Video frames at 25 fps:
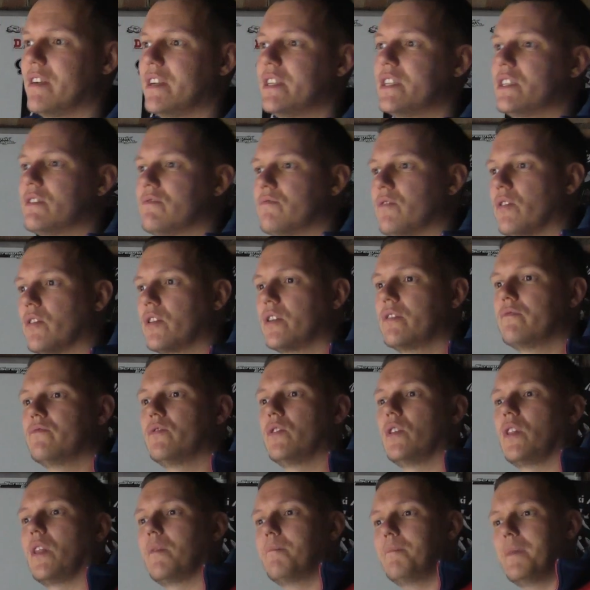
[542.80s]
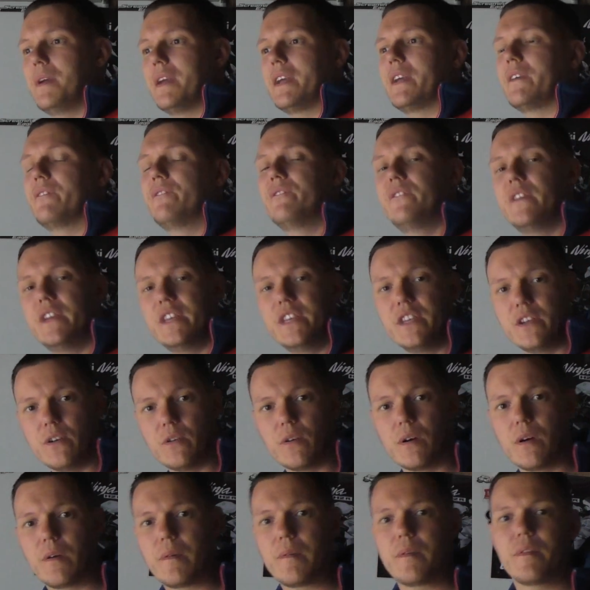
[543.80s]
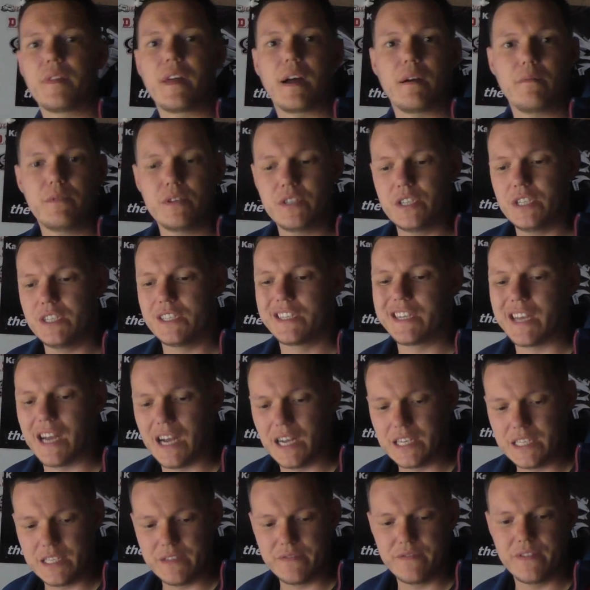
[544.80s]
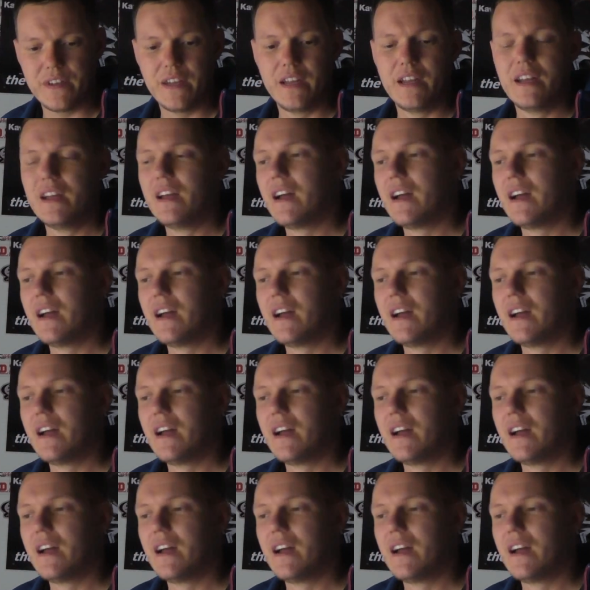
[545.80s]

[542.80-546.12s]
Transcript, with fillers: ready to rock and roll and make a video out of that which is kind of